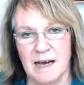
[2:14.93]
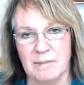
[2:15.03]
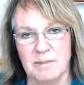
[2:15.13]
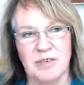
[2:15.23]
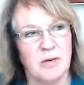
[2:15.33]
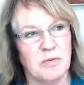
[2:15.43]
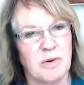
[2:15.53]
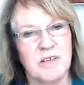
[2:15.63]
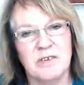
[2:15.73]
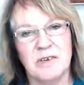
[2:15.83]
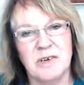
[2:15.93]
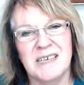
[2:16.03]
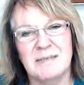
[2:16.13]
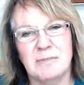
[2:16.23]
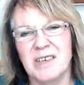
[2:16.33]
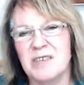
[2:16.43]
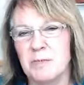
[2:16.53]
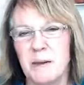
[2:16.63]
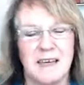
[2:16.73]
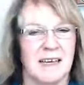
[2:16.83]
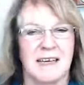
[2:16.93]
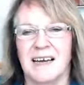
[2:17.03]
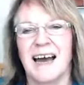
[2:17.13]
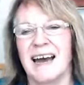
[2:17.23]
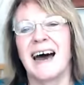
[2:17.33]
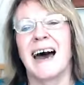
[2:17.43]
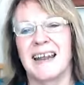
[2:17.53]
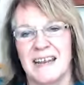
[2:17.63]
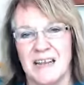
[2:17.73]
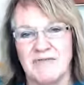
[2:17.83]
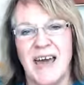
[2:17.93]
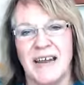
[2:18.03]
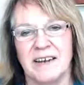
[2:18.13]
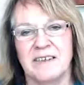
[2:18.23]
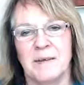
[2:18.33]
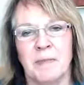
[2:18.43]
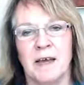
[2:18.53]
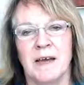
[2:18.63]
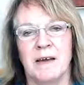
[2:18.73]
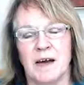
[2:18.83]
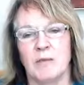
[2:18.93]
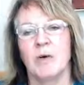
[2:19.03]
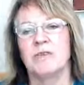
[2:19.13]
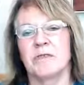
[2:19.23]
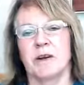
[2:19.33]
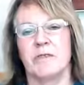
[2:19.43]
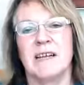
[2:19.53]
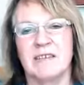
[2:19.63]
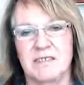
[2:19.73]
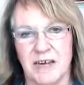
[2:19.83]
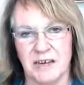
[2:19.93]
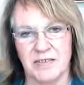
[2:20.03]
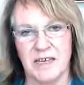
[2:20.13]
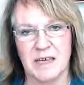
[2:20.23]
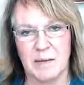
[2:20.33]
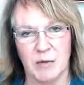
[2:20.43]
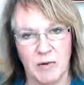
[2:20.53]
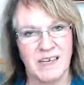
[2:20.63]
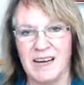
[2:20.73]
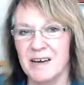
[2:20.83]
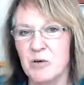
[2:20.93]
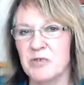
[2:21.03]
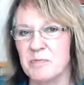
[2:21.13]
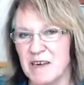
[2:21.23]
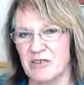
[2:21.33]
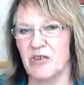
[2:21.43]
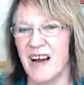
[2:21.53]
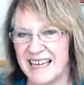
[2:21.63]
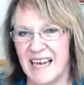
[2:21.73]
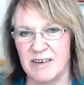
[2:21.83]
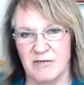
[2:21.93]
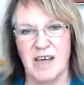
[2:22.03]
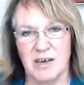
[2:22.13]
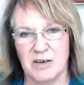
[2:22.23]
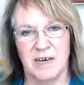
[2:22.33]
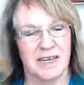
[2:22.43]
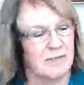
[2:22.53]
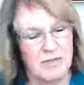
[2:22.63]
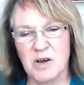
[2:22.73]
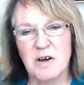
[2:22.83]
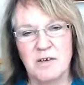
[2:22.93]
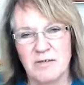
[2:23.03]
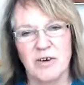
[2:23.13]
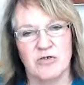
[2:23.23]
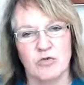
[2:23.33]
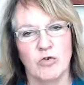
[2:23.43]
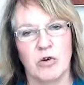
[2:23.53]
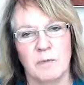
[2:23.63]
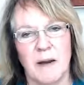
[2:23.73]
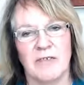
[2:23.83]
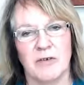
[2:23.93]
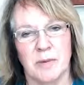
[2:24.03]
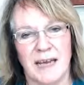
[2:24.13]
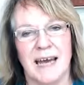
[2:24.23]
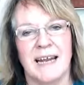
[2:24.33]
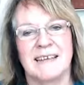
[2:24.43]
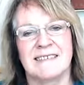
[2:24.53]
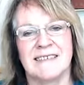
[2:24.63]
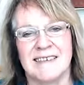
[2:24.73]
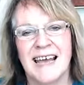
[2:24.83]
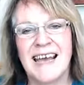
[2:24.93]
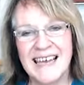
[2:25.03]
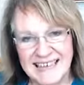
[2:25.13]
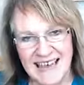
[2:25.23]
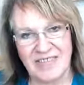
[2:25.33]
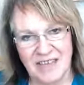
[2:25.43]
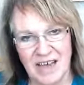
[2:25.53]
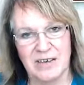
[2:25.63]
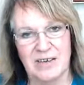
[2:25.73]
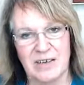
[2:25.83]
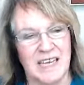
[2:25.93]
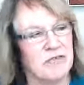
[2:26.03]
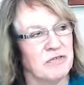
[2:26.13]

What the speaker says: So when you're doing, when you're speaking at an event, what you've got to really start to think about, I always make sure I get there early. First rule of platform mechanics is get there early.